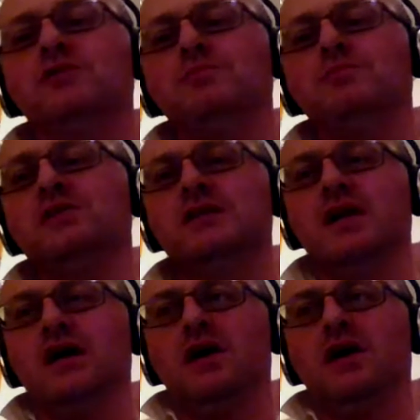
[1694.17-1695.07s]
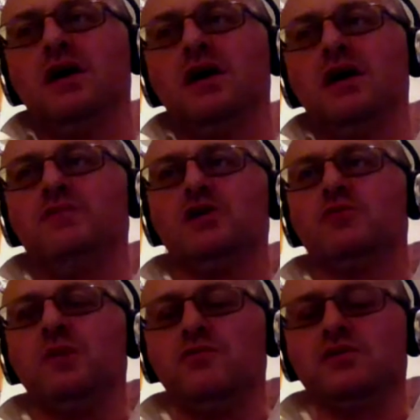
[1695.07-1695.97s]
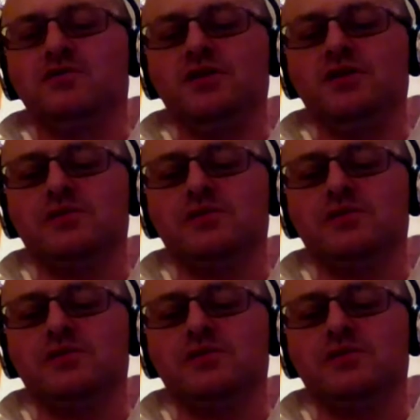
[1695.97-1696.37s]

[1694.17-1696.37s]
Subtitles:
me of Christmas, of childhood memories of